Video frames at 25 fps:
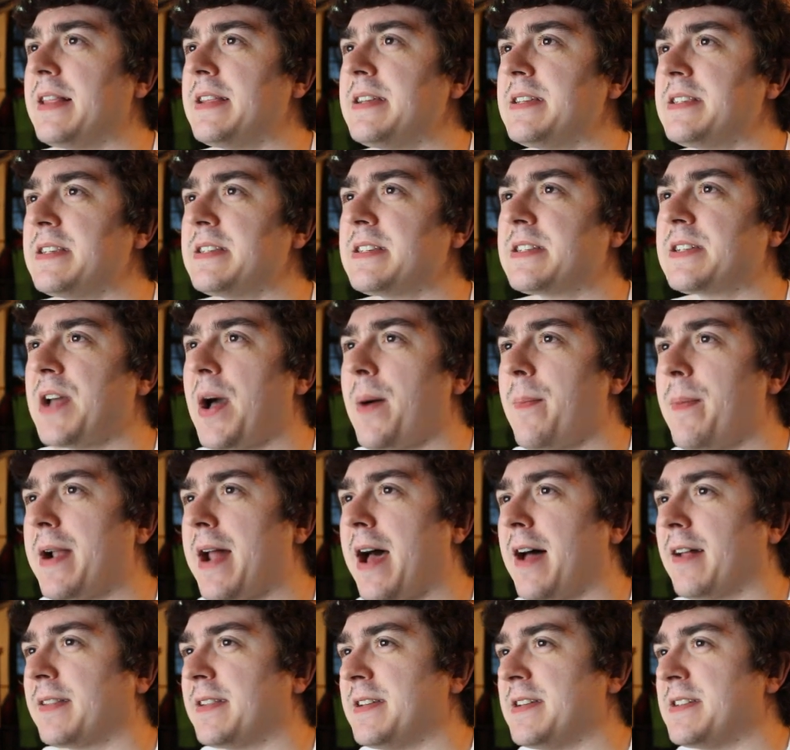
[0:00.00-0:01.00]
this is coming
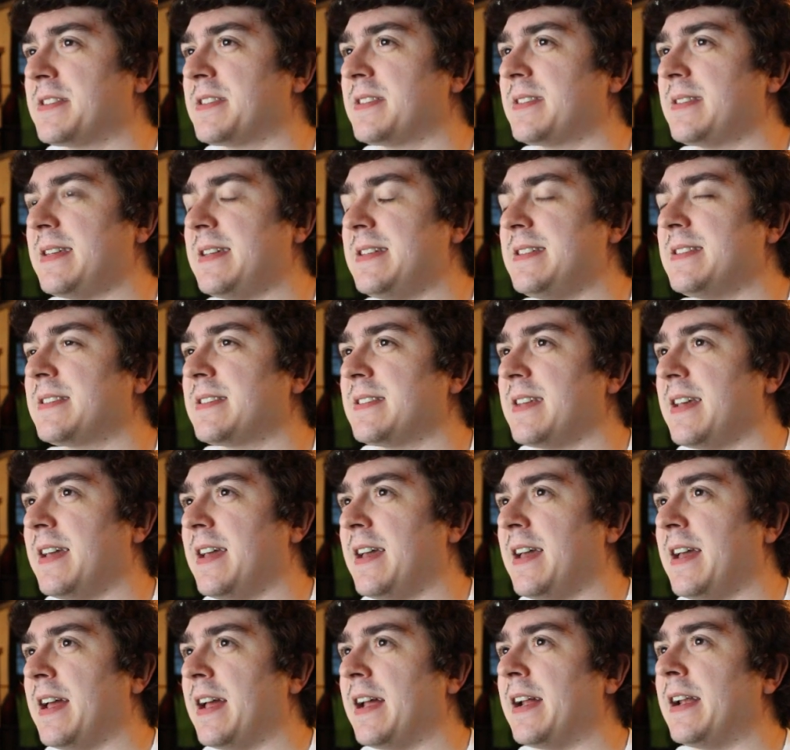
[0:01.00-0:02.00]
out this
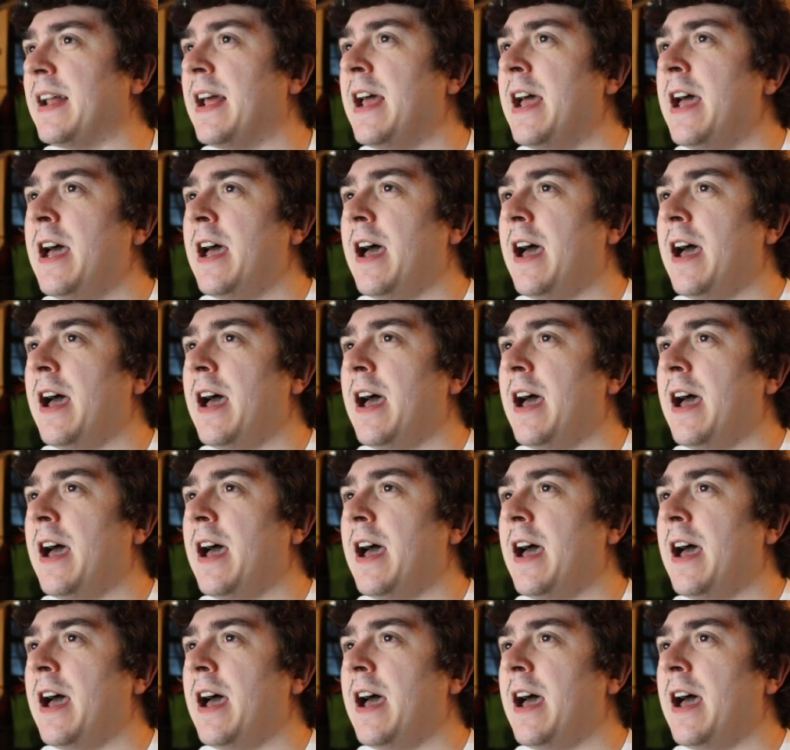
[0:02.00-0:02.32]
season.